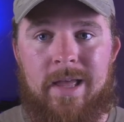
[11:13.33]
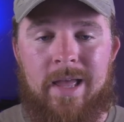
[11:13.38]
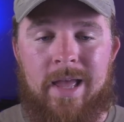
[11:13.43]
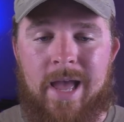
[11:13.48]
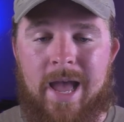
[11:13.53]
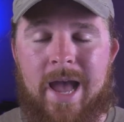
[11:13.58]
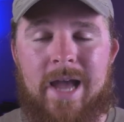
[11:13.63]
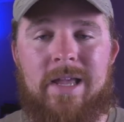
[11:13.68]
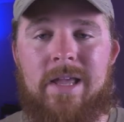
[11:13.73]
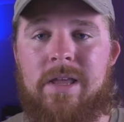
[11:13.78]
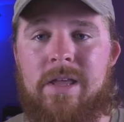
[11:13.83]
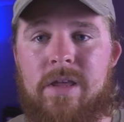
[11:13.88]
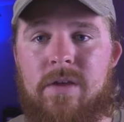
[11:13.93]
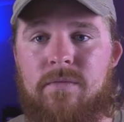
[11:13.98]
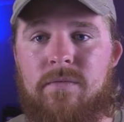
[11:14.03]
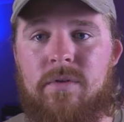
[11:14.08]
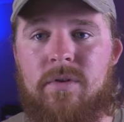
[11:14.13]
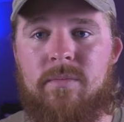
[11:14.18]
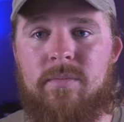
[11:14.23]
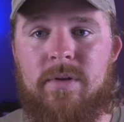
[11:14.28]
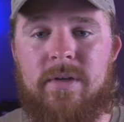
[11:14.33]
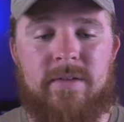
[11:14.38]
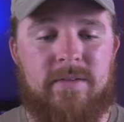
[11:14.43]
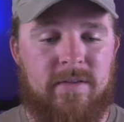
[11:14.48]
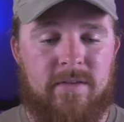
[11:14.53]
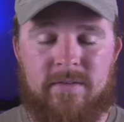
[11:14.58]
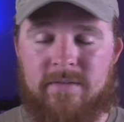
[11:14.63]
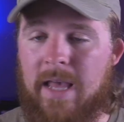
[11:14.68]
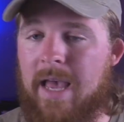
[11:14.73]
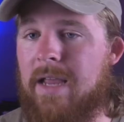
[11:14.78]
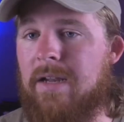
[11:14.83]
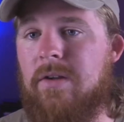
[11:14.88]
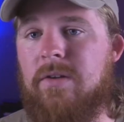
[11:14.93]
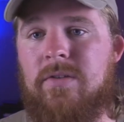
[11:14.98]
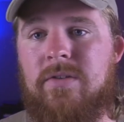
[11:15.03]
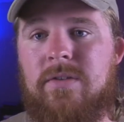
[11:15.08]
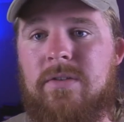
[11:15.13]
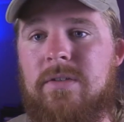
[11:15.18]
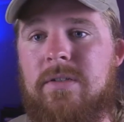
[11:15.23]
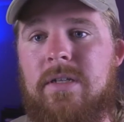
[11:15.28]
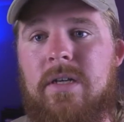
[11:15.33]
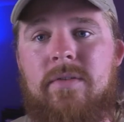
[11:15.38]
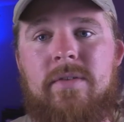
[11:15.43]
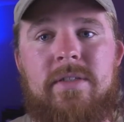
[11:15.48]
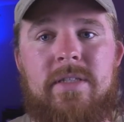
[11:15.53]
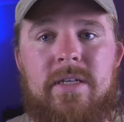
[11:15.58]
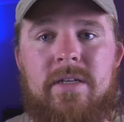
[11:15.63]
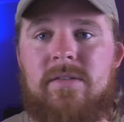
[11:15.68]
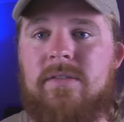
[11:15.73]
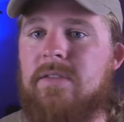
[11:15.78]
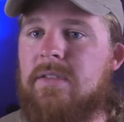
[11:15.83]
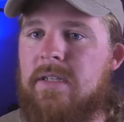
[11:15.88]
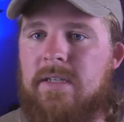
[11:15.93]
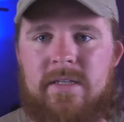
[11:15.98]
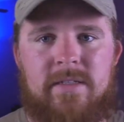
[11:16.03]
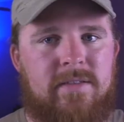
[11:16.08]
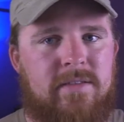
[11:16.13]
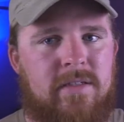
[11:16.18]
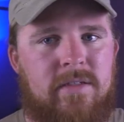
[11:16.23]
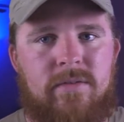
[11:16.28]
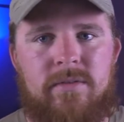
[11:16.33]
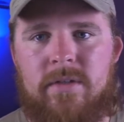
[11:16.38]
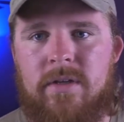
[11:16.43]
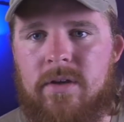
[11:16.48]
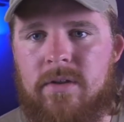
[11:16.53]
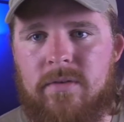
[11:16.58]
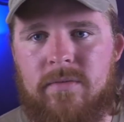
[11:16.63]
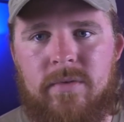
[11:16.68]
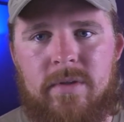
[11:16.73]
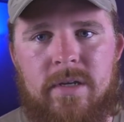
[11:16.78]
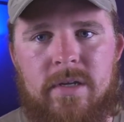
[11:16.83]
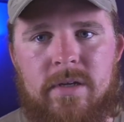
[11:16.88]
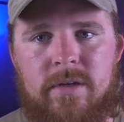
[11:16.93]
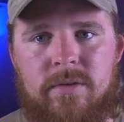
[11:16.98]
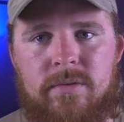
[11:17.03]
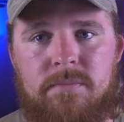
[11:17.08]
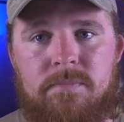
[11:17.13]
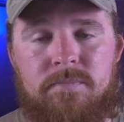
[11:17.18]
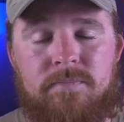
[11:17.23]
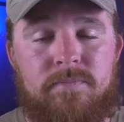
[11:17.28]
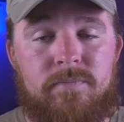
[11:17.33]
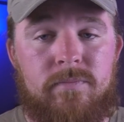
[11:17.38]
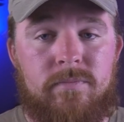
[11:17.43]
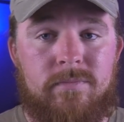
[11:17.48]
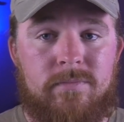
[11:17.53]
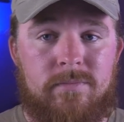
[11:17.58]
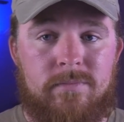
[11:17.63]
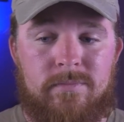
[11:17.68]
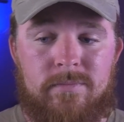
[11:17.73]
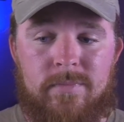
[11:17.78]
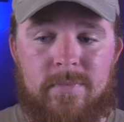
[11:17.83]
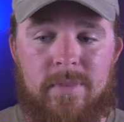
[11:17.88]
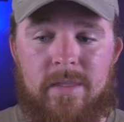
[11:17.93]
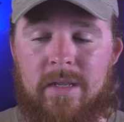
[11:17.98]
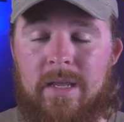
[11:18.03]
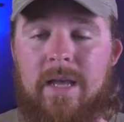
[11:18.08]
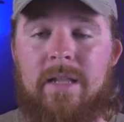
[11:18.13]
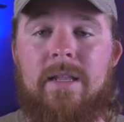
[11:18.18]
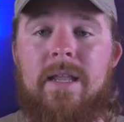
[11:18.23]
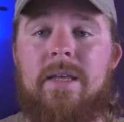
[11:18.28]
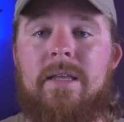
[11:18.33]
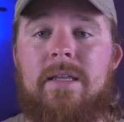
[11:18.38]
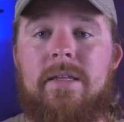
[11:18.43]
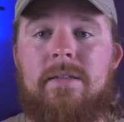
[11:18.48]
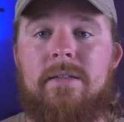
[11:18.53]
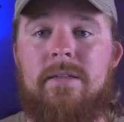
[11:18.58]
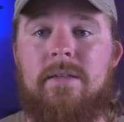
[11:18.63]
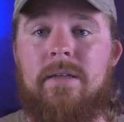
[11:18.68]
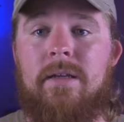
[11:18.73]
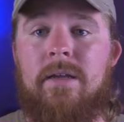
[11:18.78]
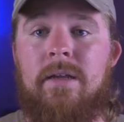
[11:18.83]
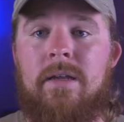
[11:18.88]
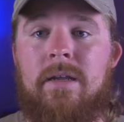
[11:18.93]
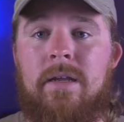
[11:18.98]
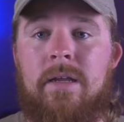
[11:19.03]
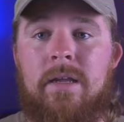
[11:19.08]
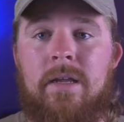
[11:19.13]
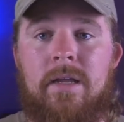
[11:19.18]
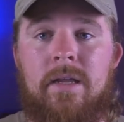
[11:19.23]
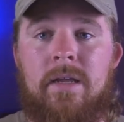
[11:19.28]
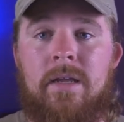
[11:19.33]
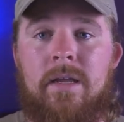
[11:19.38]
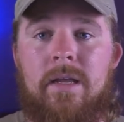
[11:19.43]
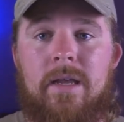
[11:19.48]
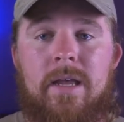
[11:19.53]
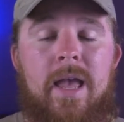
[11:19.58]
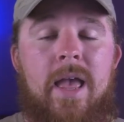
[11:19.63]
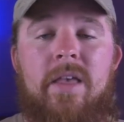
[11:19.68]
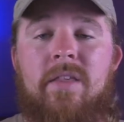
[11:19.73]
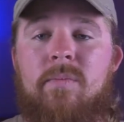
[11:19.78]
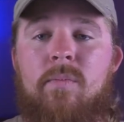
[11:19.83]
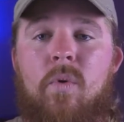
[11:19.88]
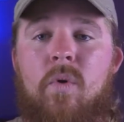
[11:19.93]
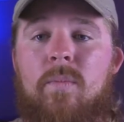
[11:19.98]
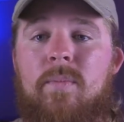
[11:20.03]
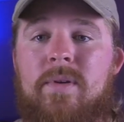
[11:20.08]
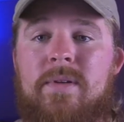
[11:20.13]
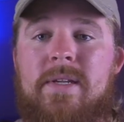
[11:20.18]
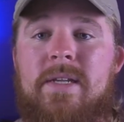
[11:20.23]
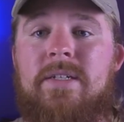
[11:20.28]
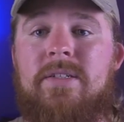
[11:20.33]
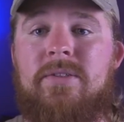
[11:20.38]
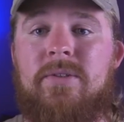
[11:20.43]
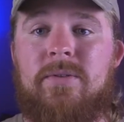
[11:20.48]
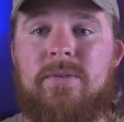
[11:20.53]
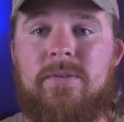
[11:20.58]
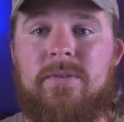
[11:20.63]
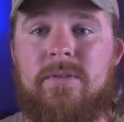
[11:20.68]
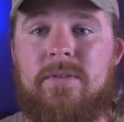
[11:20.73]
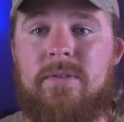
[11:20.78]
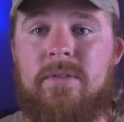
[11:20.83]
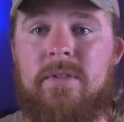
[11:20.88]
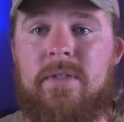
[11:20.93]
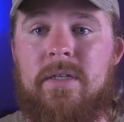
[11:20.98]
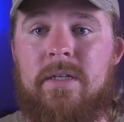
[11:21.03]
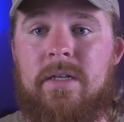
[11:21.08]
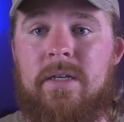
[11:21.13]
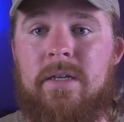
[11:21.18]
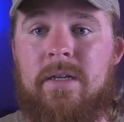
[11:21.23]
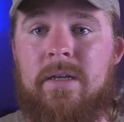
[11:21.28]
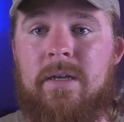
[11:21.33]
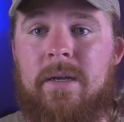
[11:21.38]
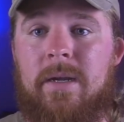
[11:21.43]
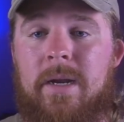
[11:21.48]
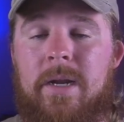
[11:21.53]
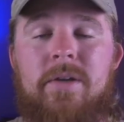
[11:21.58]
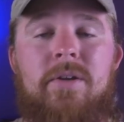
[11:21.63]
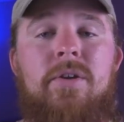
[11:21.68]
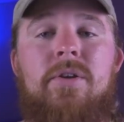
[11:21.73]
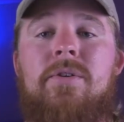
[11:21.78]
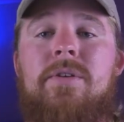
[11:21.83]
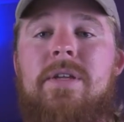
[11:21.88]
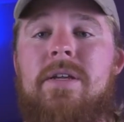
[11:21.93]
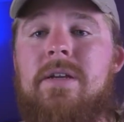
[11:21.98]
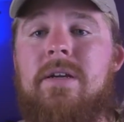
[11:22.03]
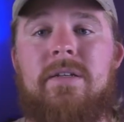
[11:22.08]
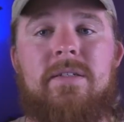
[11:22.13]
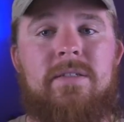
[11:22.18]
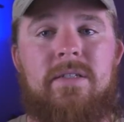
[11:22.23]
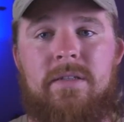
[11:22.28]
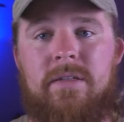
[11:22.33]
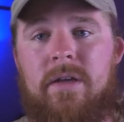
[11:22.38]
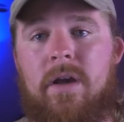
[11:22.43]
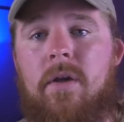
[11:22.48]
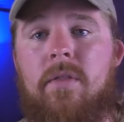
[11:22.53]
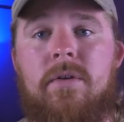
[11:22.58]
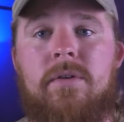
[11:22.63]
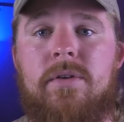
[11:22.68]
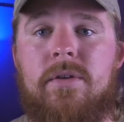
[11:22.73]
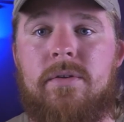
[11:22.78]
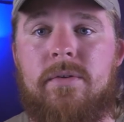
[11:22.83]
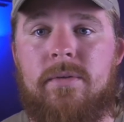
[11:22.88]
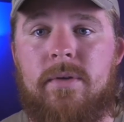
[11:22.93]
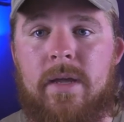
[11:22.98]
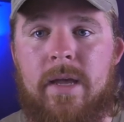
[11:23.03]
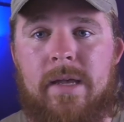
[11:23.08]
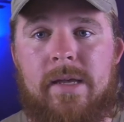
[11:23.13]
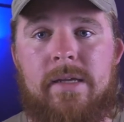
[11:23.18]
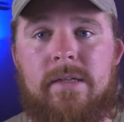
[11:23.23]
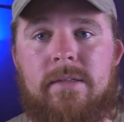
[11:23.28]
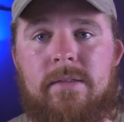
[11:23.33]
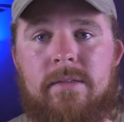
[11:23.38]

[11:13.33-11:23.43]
I can give you, because the site looks good, everything else, like I said on the other video. I like it. It has more potential in 2 years than the other two had.